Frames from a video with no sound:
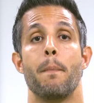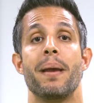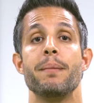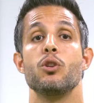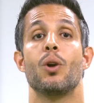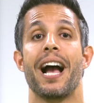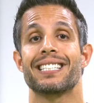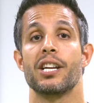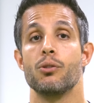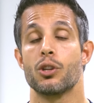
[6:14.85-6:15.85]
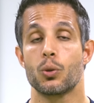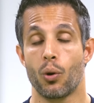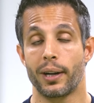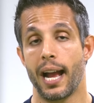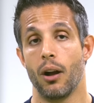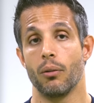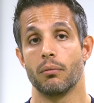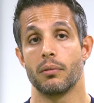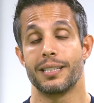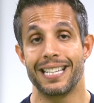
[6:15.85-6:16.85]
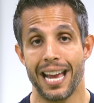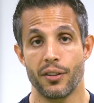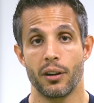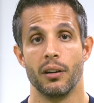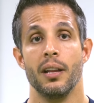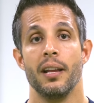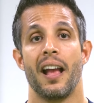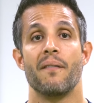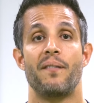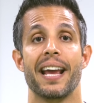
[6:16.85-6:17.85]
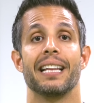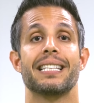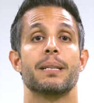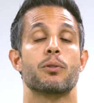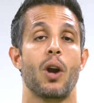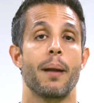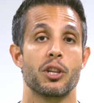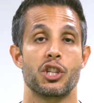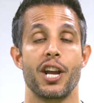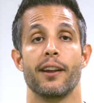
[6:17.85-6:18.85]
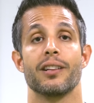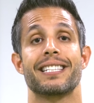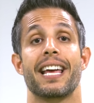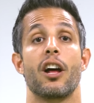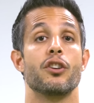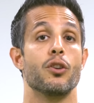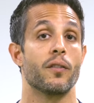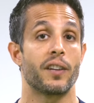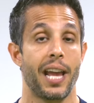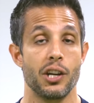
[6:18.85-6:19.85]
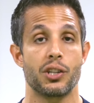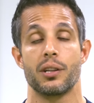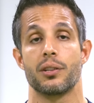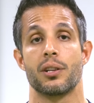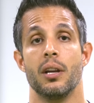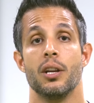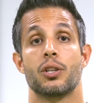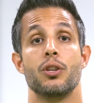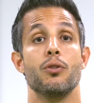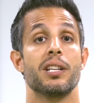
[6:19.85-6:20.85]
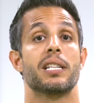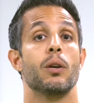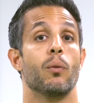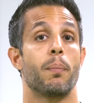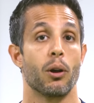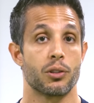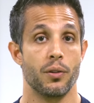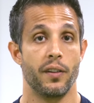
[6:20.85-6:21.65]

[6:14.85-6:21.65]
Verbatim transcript: Maybe you guys can do this workout together. And finally, subscribe to this channel and set on your notifications so you can see when we post